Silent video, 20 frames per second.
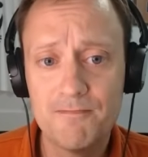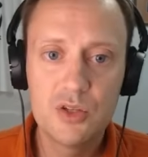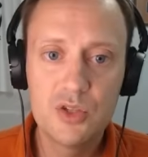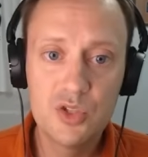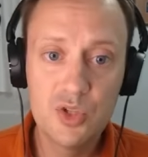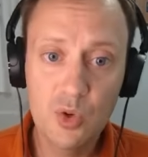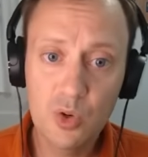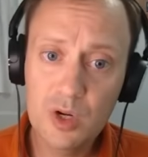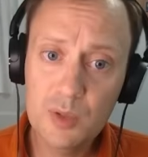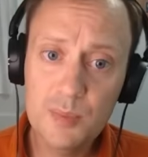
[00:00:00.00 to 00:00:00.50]

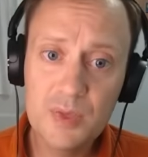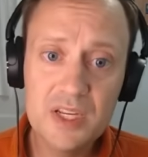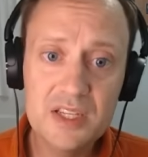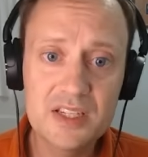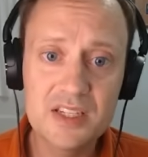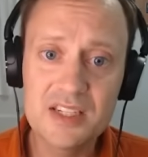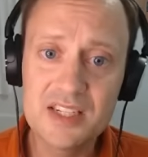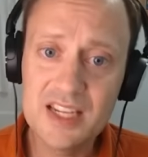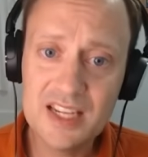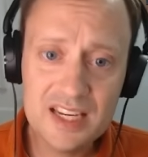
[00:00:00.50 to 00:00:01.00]
Joining me
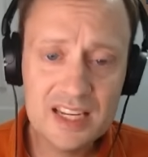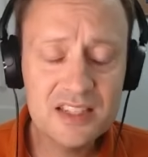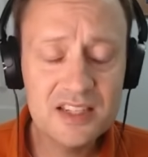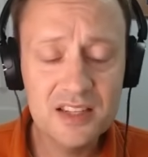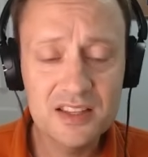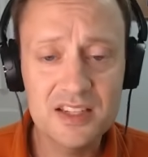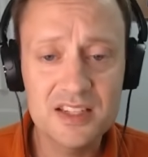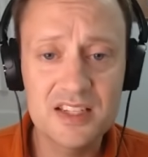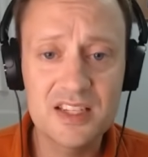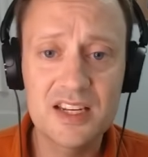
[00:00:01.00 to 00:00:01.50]
to dig into
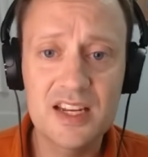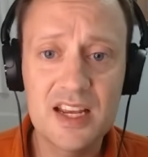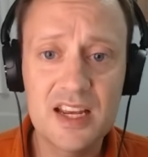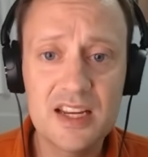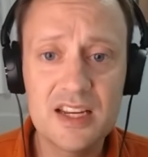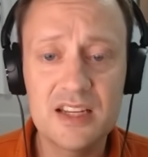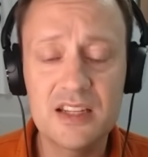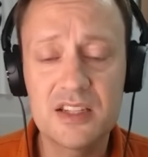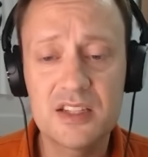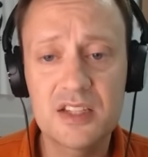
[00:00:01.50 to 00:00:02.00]
this
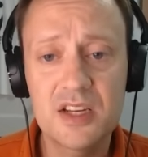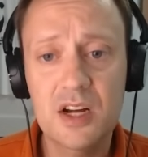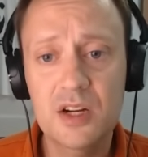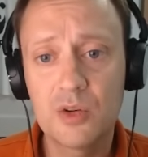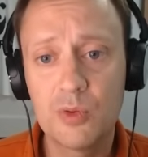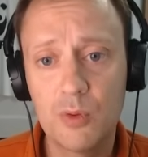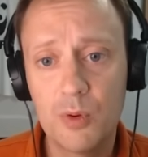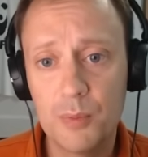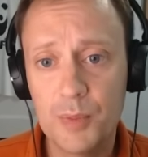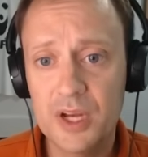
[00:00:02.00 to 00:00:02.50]
today is
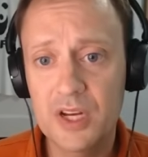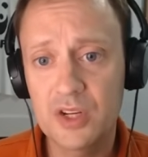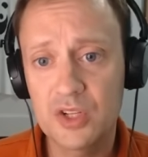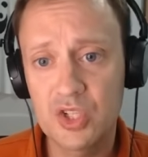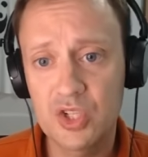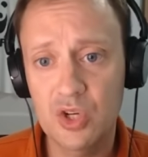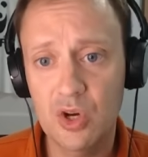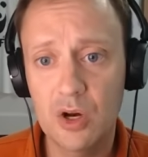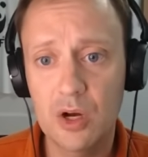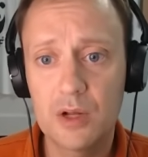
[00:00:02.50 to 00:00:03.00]
Dr. Rebecca
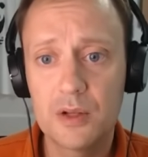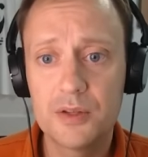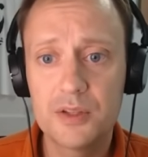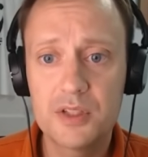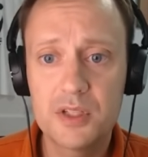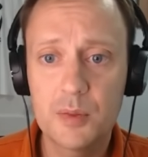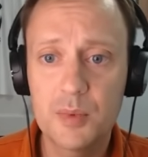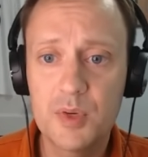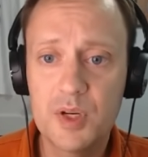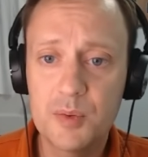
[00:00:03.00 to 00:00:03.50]
Shaw,
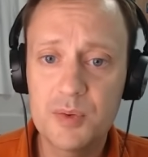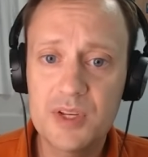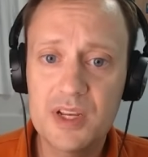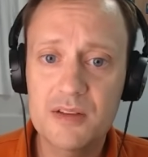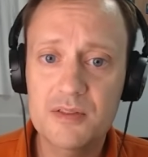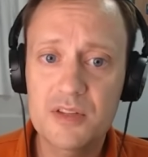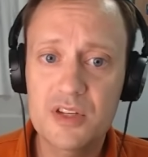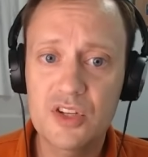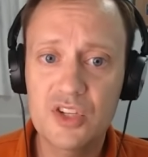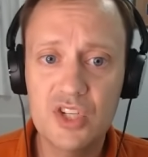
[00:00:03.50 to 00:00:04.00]

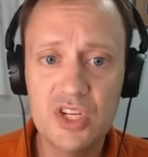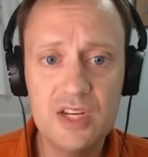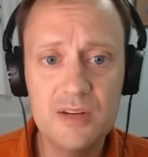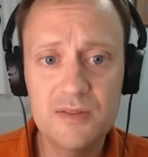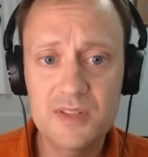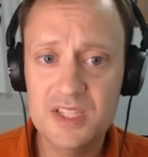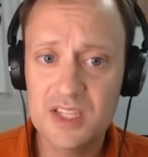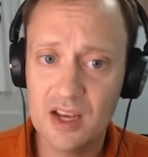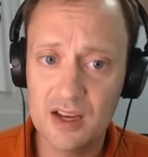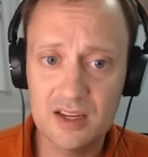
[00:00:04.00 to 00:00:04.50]
WWF's chief
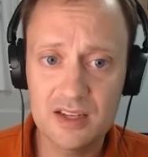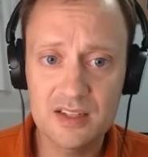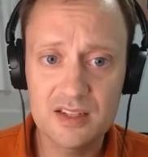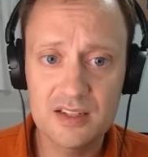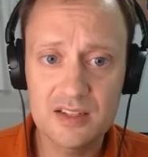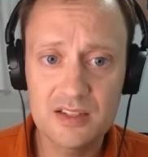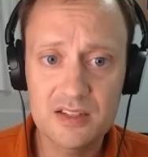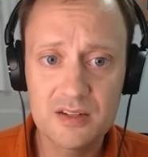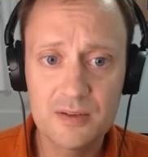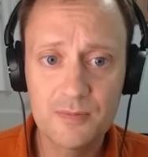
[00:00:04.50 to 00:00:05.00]

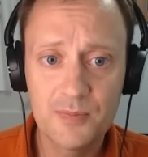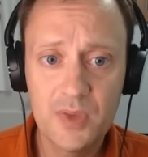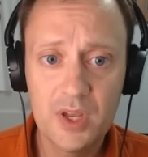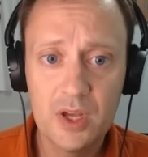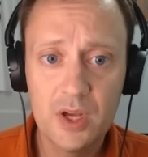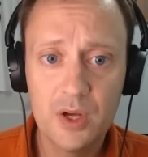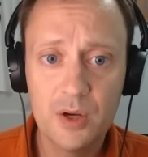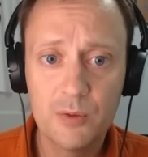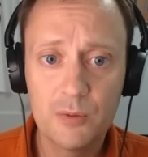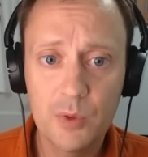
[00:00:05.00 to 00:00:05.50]
scientist.
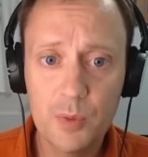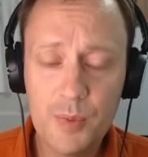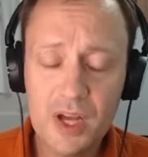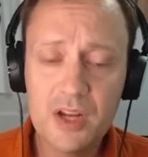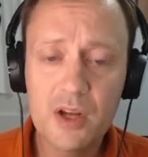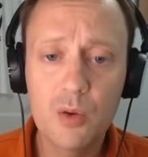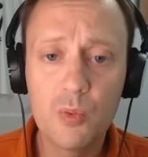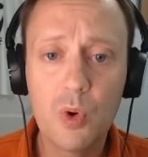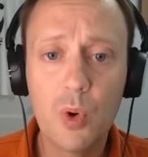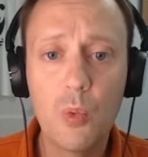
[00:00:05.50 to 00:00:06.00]

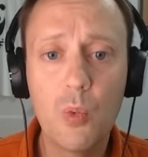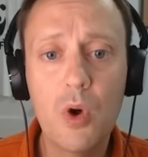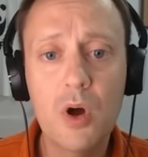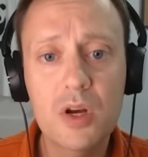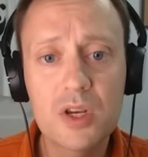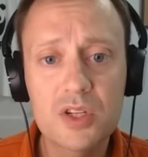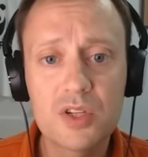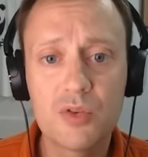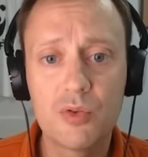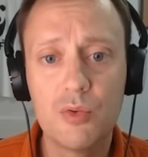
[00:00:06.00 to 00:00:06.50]
Rebecca will
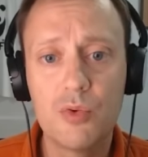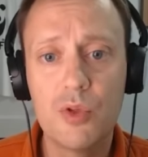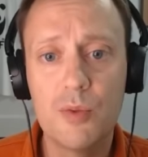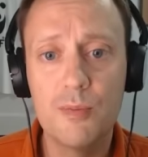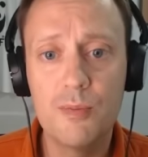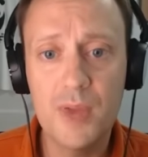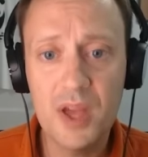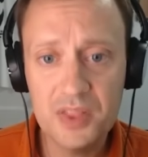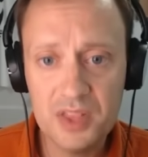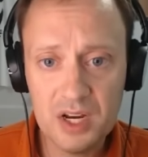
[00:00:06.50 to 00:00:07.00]
walk us through the
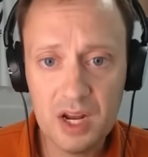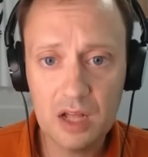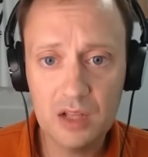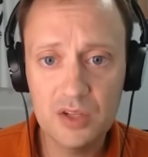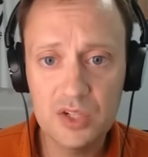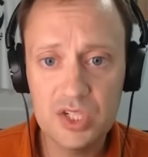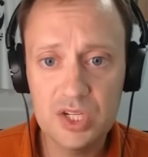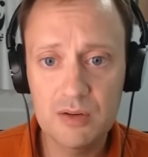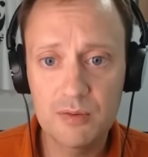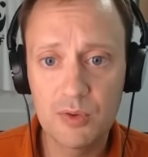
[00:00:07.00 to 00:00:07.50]

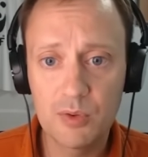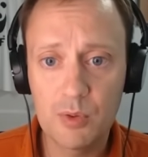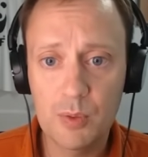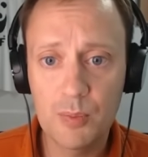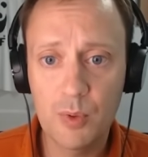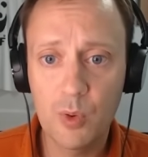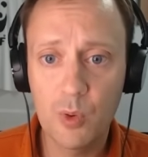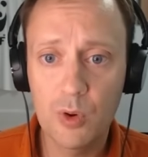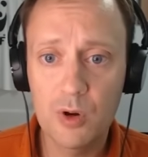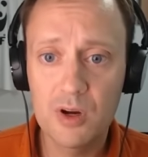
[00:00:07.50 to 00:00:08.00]
methodology of the
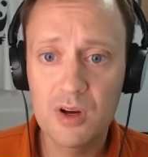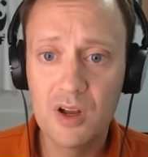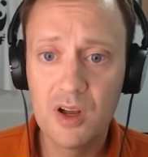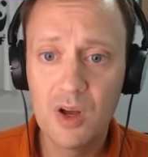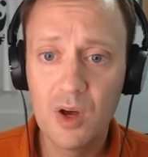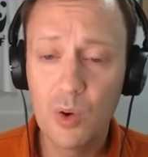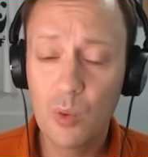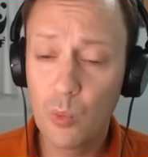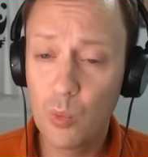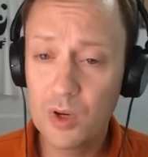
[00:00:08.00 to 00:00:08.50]
report,
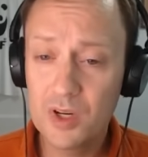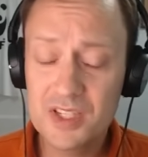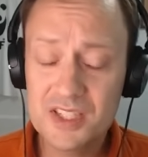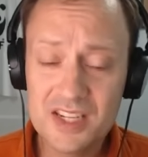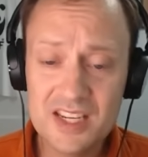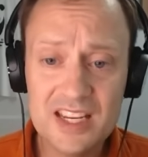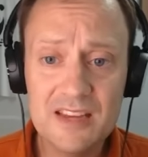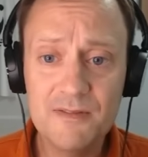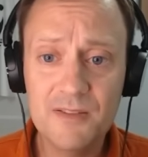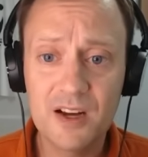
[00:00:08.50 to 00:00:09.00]
what its
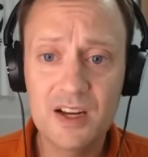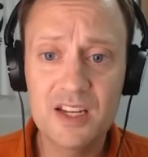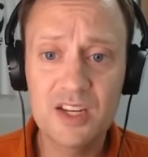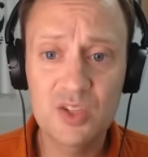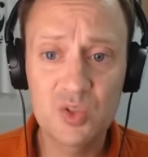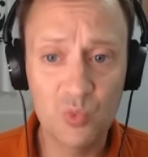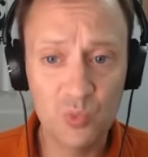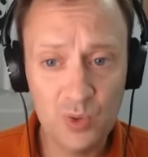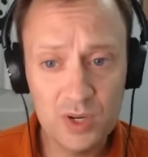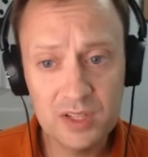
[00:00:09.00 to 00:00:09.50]
key
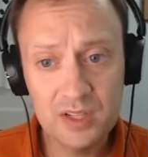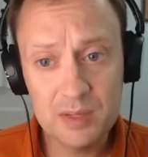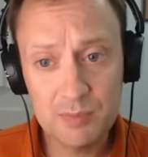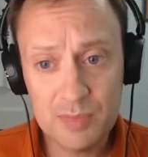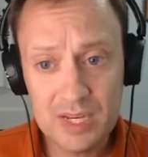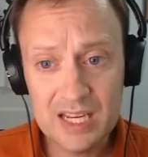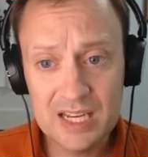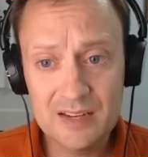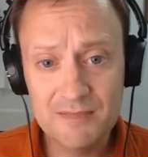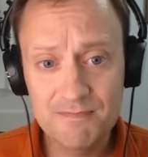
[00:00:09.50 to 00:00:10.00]
findings really
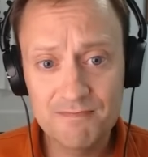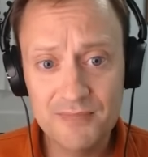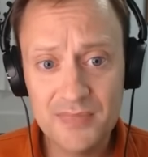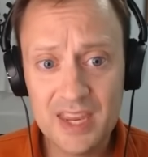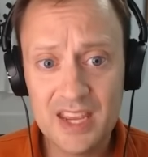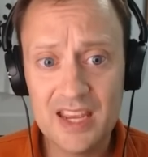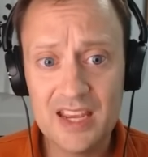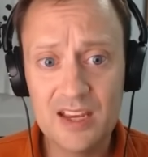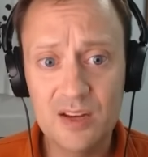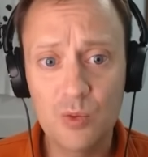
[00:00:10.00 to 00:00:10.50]
mean,
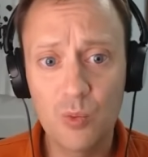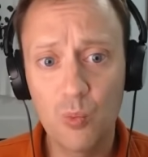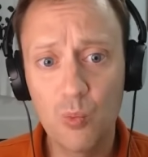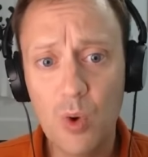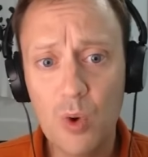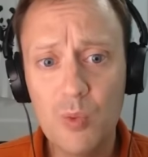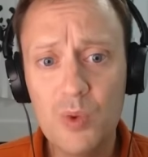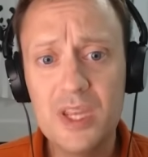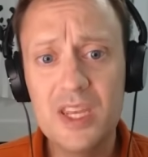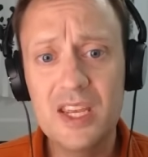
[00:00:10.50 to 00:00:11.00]
and
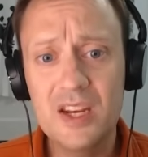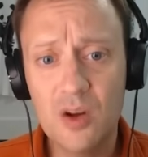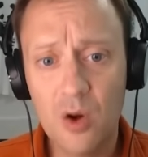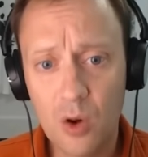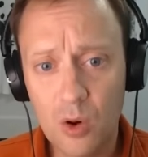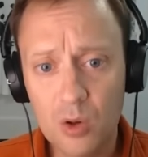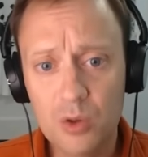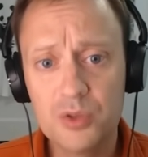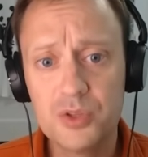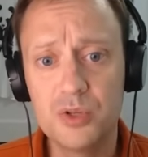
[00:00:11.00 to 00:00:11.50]
what we can
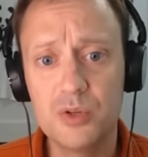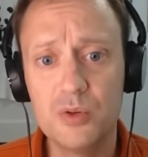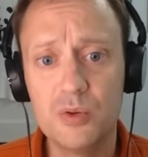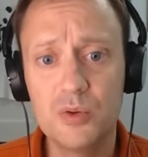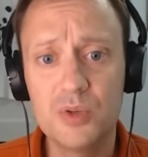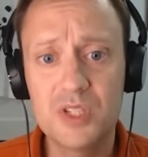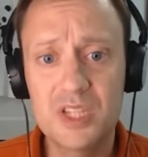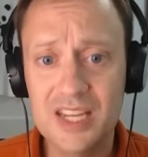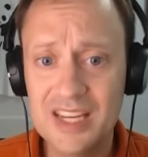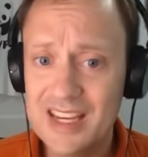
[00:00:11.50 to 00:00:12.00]
all
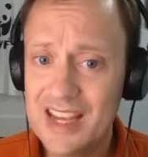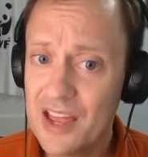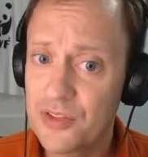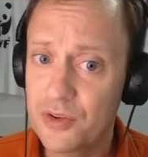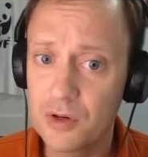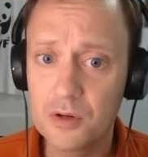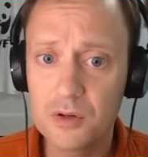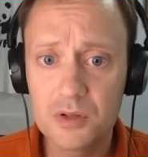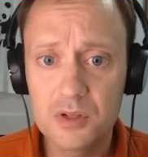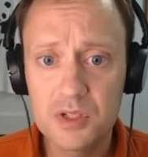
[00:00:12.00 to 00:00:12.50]
do
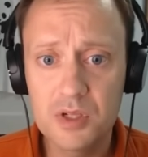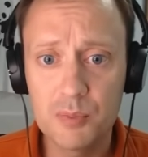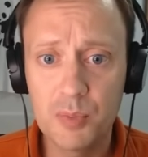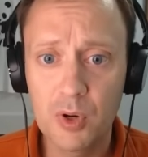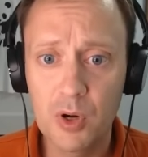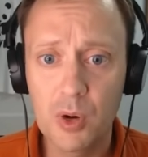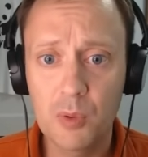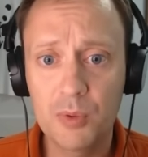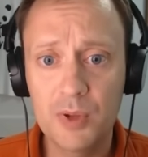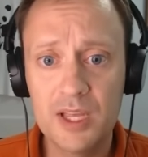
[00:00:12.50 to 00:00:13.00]
together to
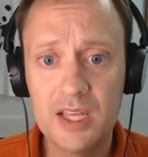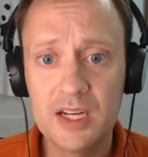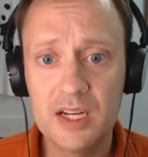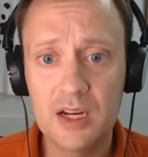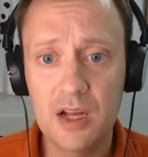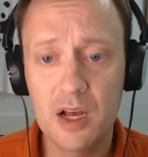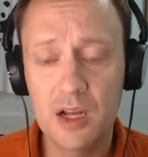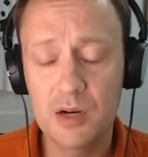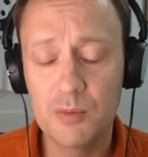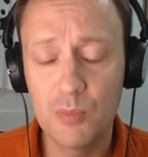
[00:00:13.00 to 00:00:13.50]
put our planet
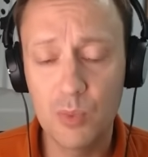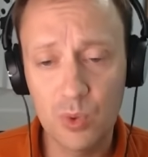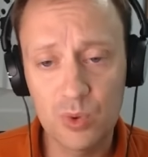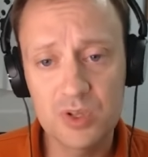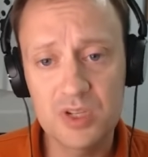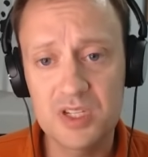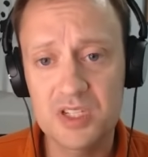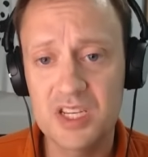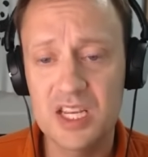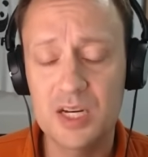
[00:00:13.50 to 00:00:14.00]
on a more
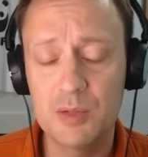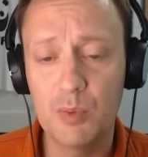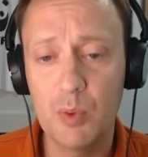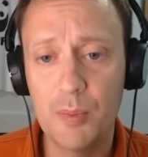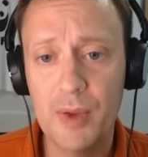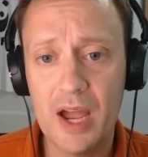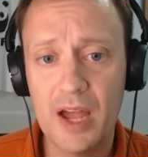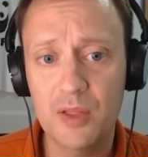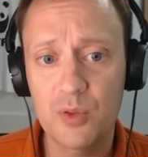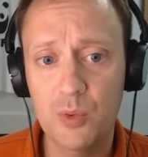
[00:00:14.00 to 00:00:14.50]
sustainable
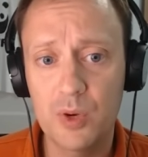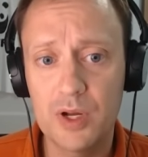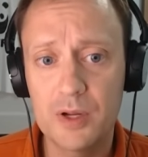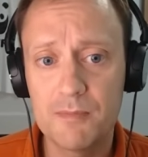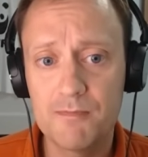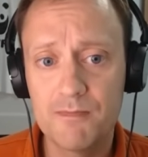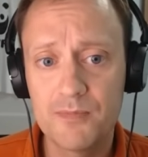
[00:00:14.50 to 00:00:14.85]
pathway.